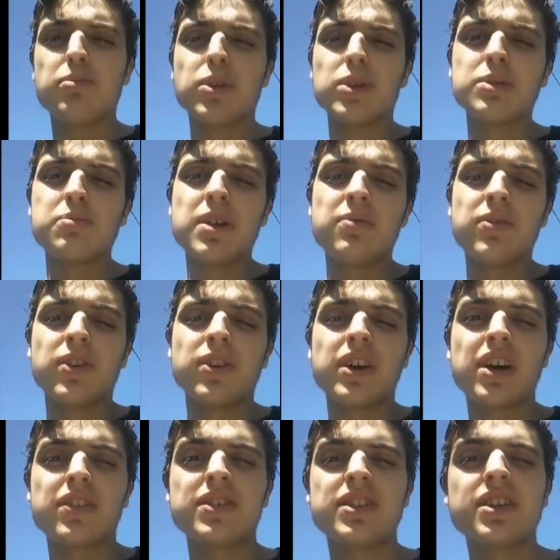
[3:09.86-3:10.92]
most people
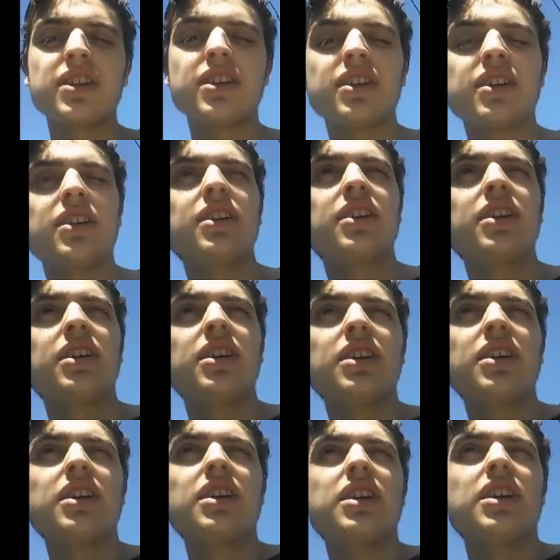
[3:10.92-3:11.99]
have seen it.
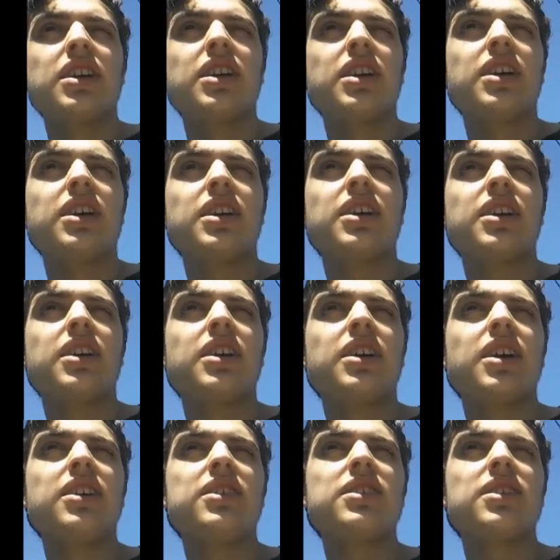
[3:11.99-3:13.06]

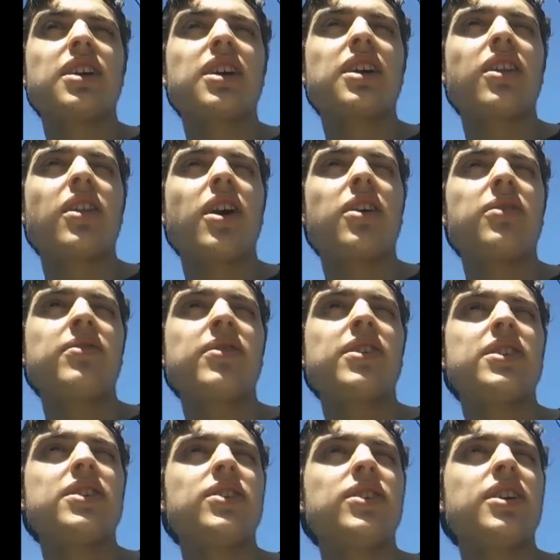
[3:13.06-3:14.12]
I used to like it a lot when
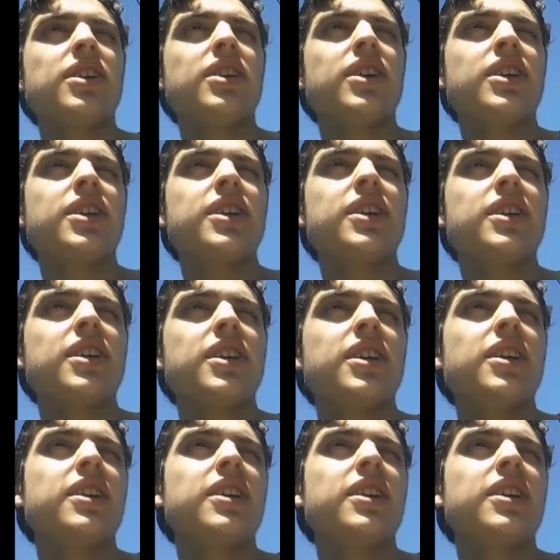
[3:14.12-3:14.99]
I was really young.